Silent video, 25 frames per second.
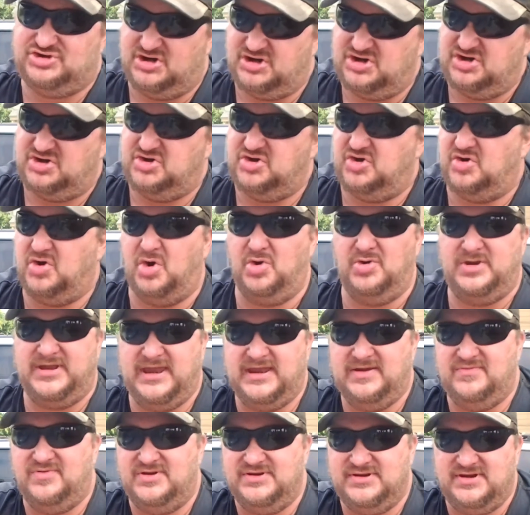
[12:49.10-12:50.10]
you're okay
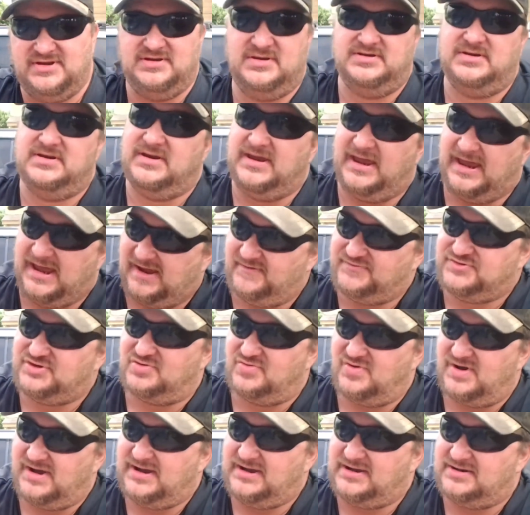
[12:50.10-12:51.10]
with it. After a
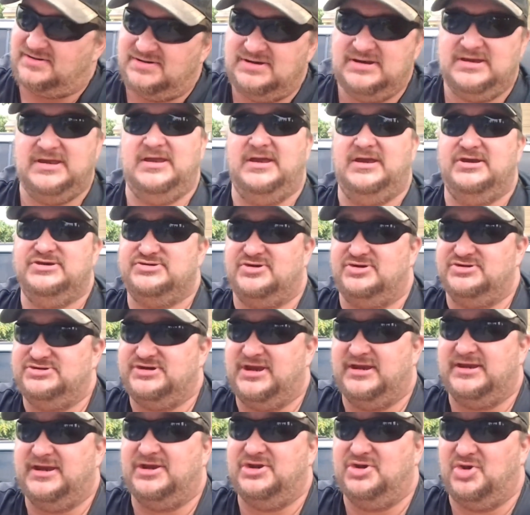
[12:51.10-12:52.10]
while, it starts getting
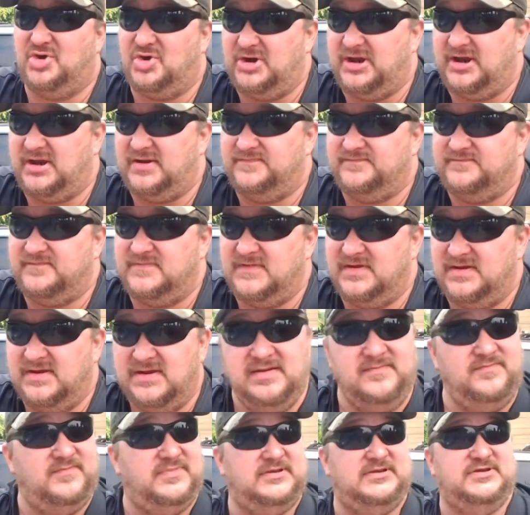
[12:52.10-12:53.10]
annoying
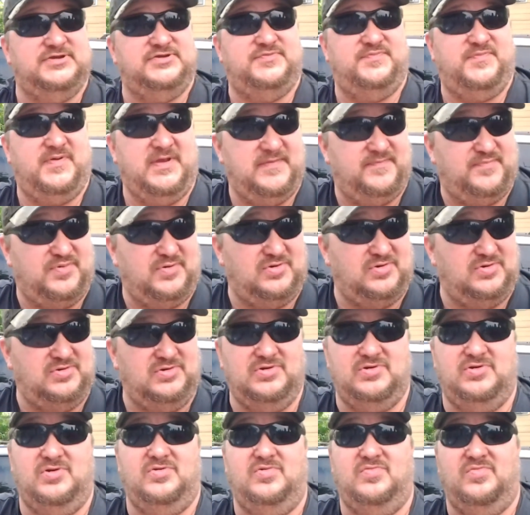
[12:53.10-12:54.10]
because people
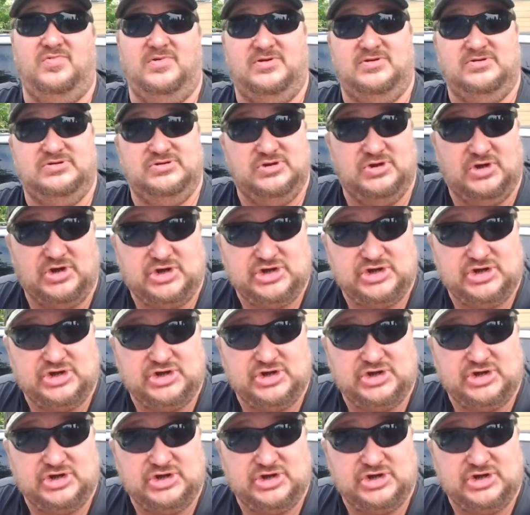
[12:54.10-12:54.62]
will look.